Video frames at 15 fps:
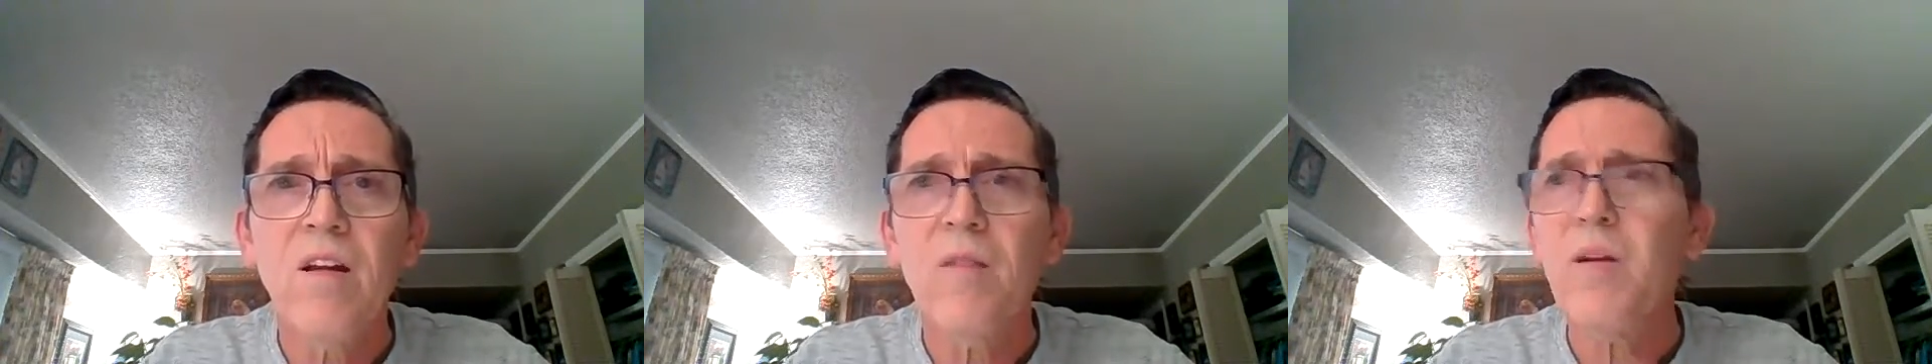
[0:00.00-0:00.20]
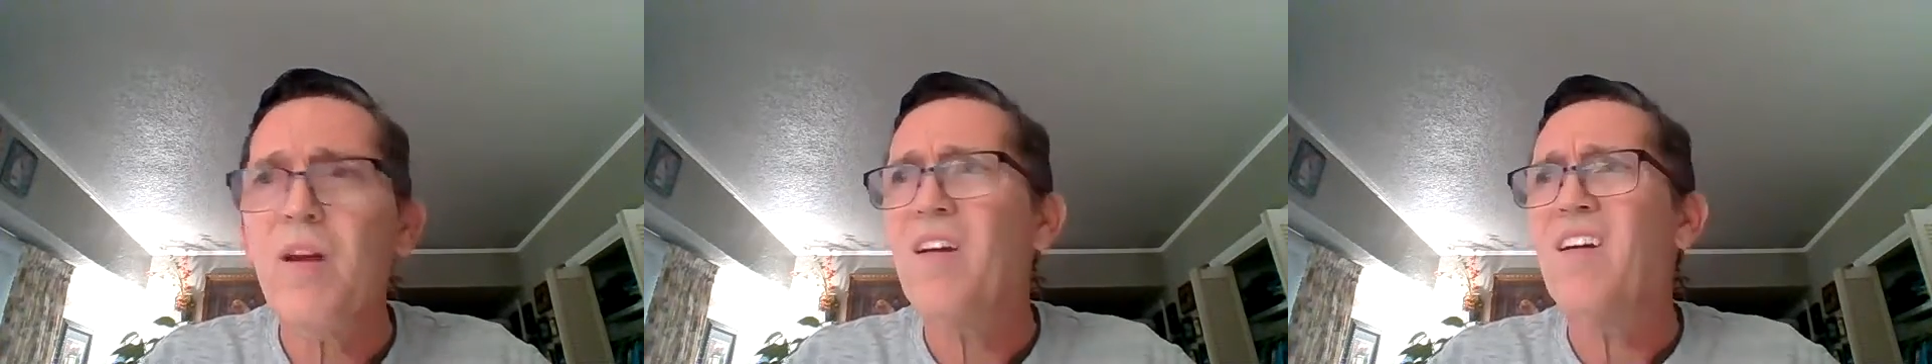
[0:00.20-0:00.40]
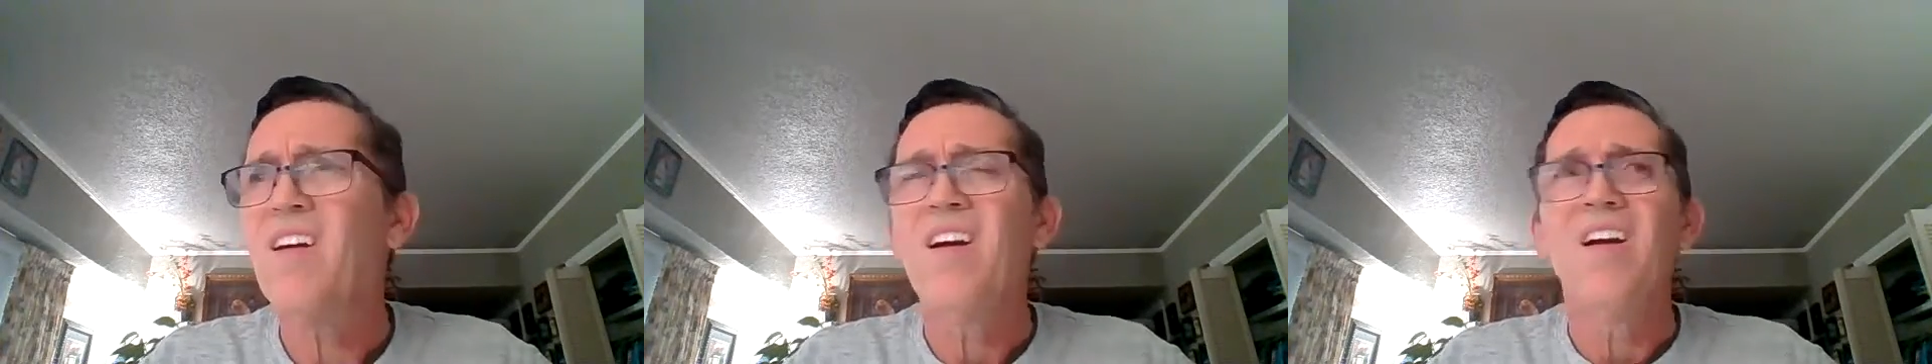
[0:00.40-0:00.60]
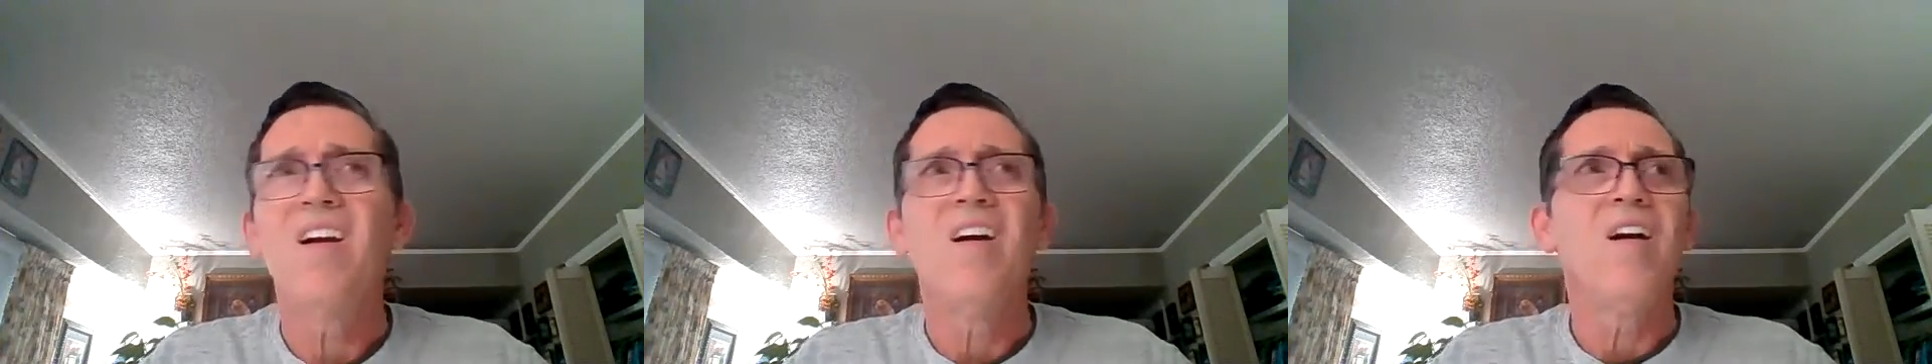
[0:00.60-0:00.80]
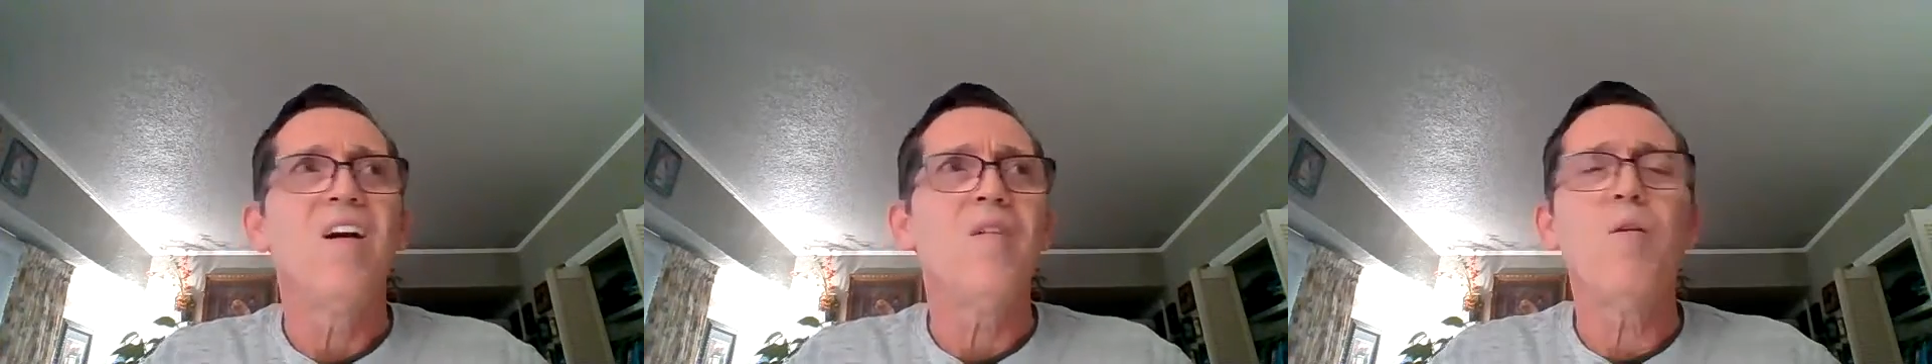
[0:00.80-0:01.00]
I mean,
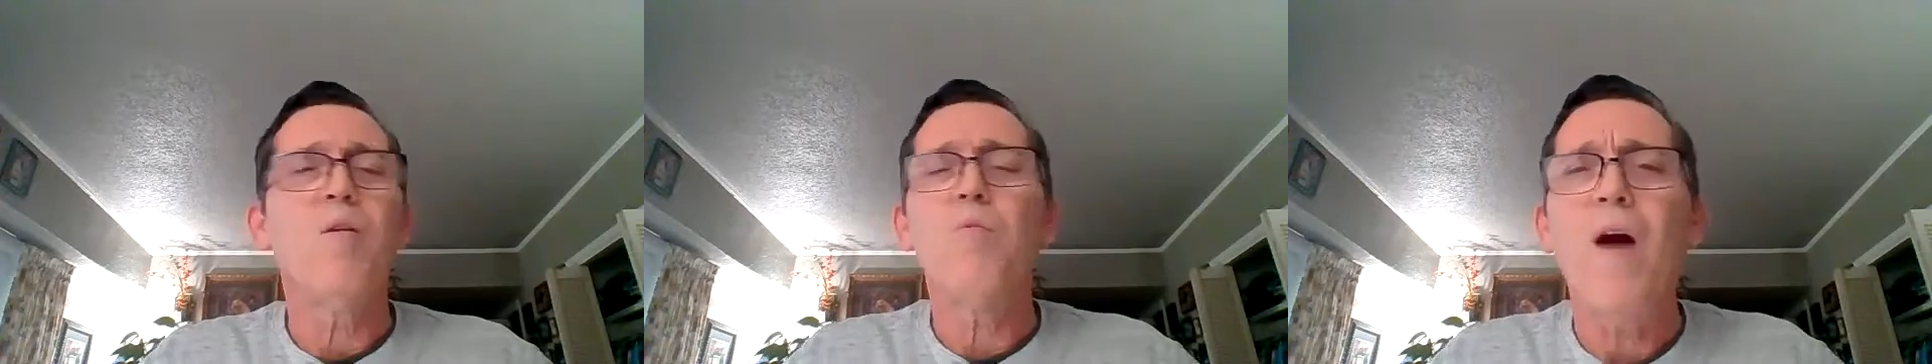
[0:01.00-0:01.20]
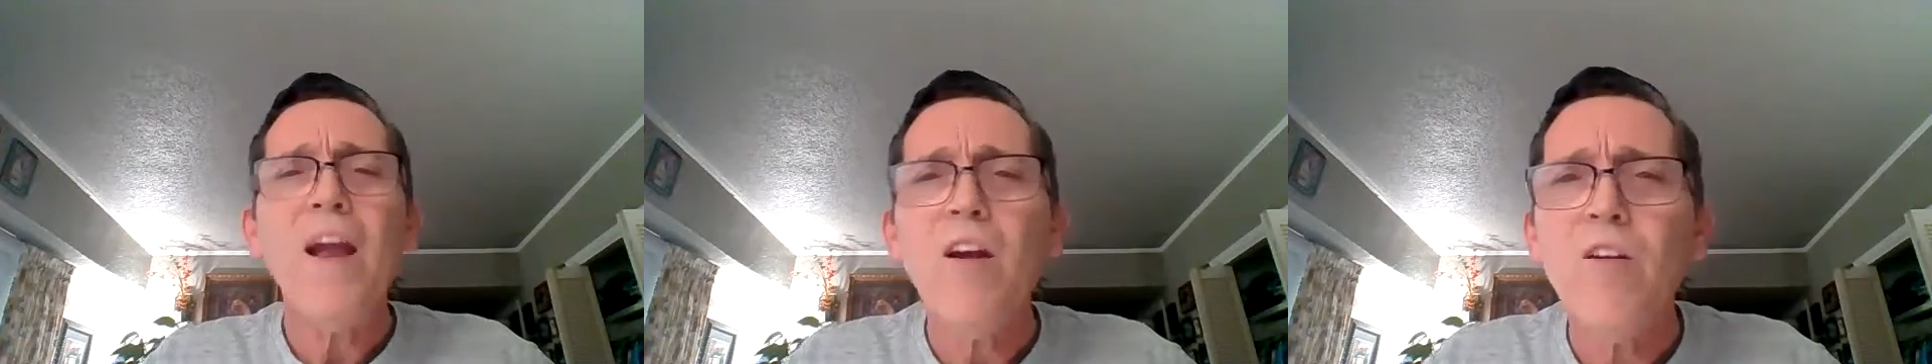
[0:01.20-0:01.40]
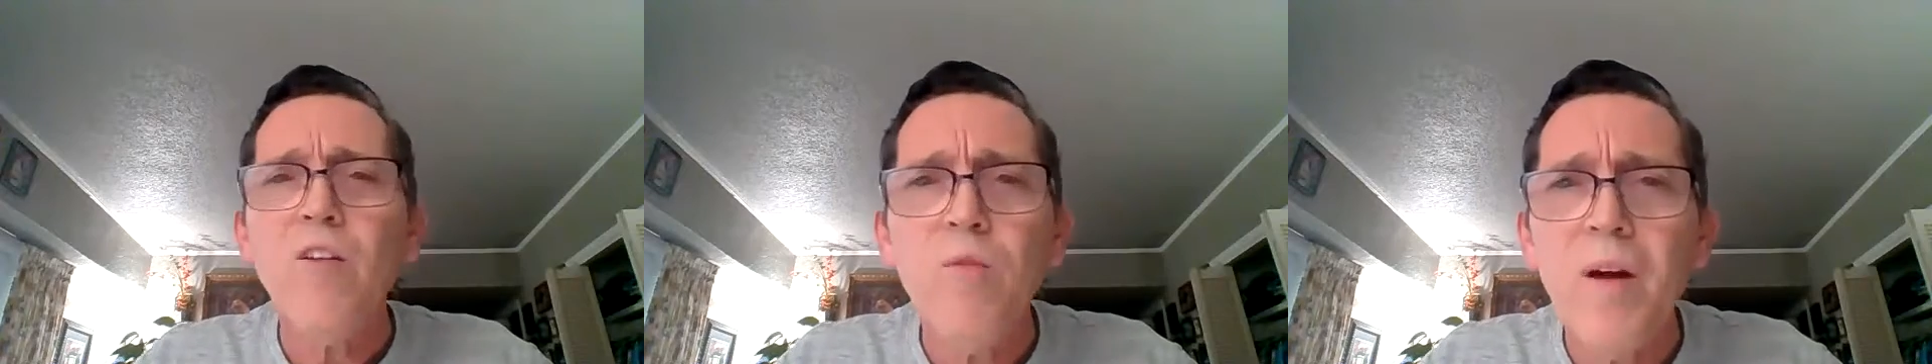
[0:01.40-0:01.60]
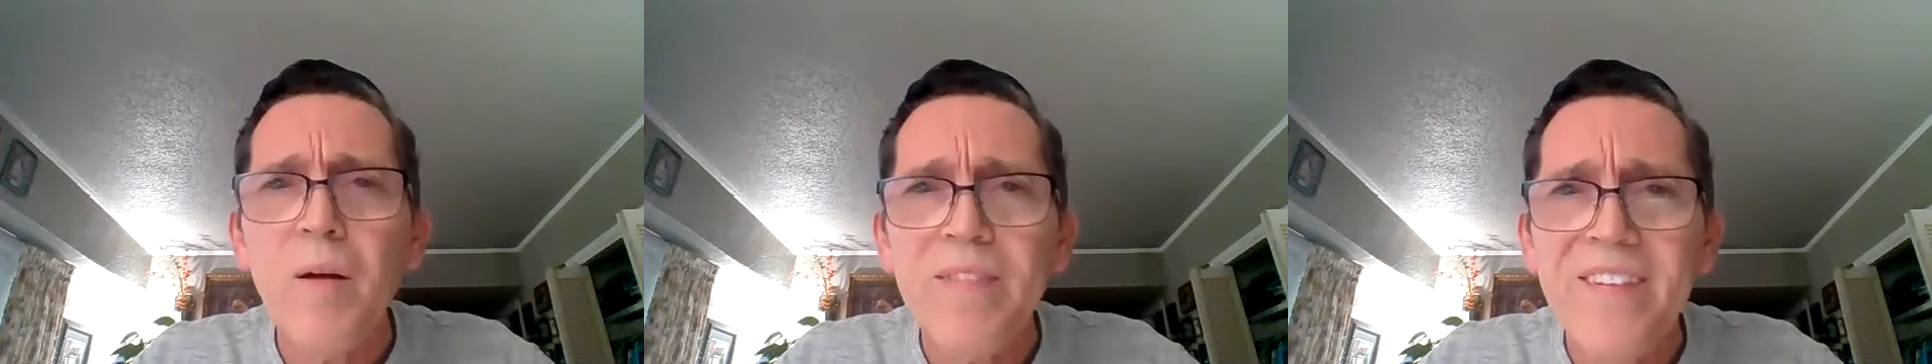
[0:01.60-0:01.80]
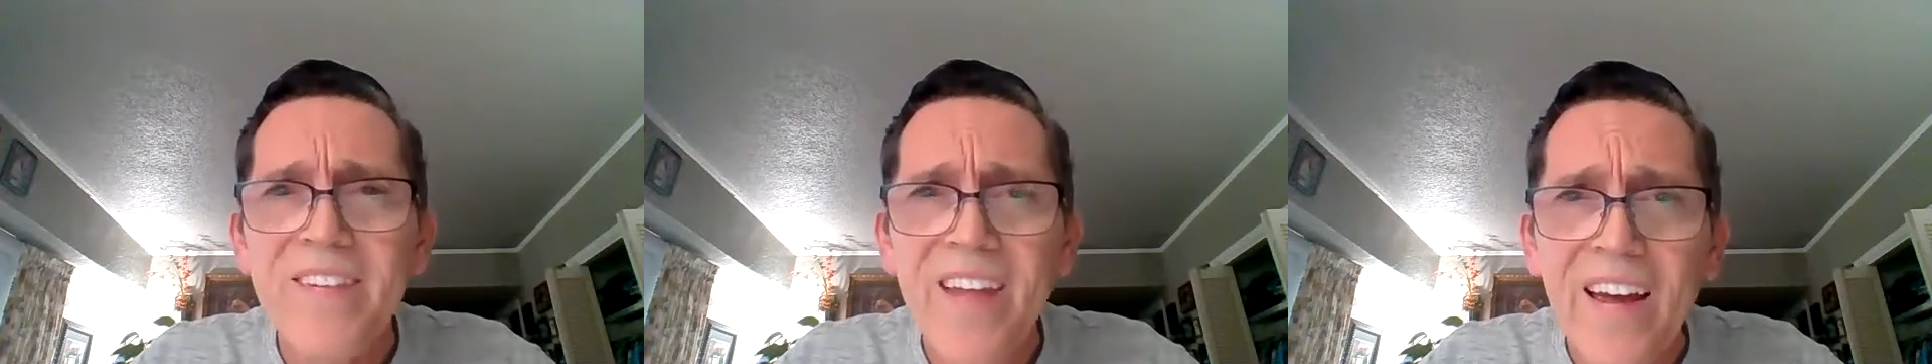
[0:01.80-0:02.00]
why are you
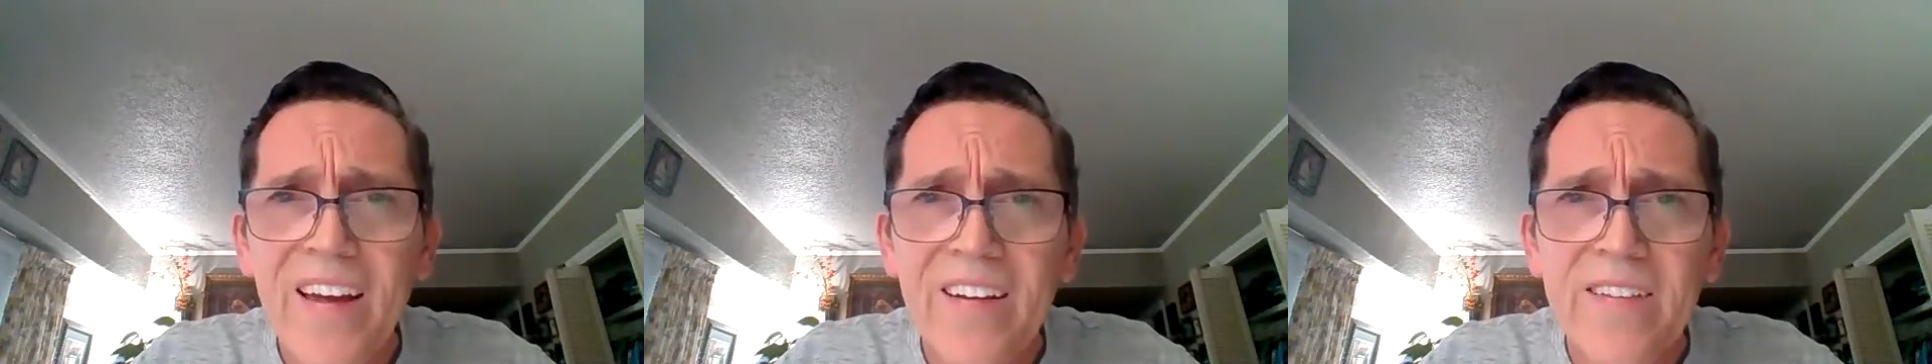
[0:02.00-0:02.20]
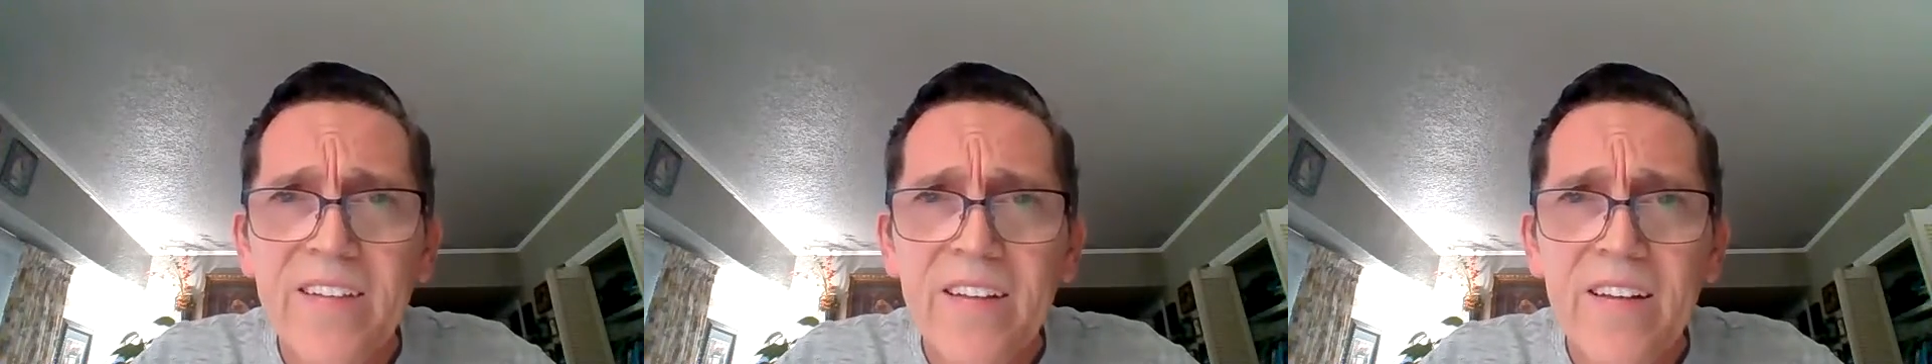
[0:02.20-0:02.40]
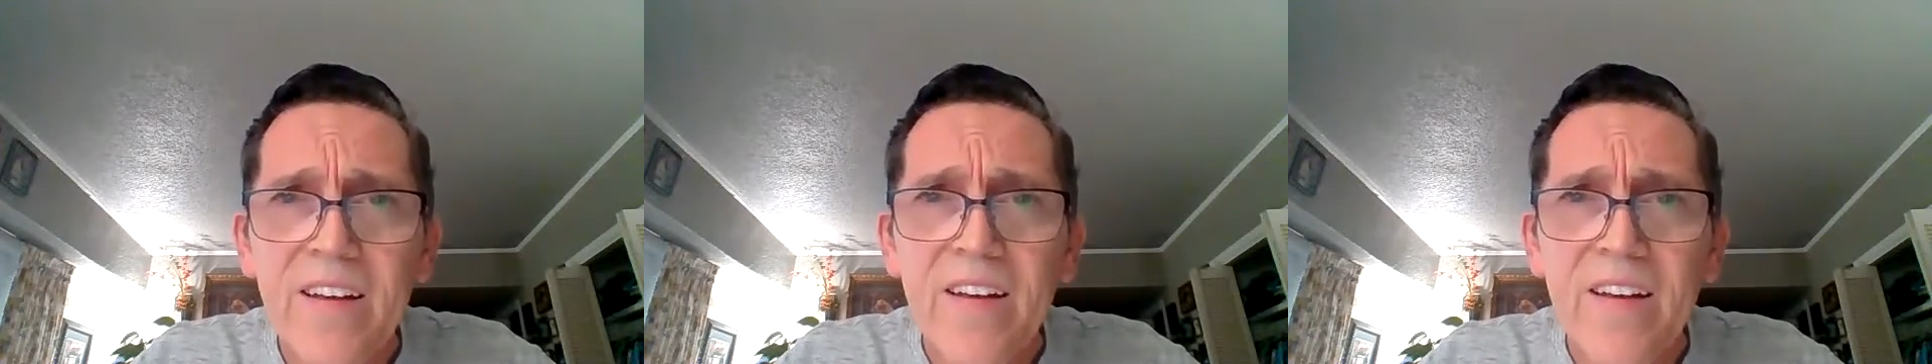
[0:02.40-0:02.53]
upset?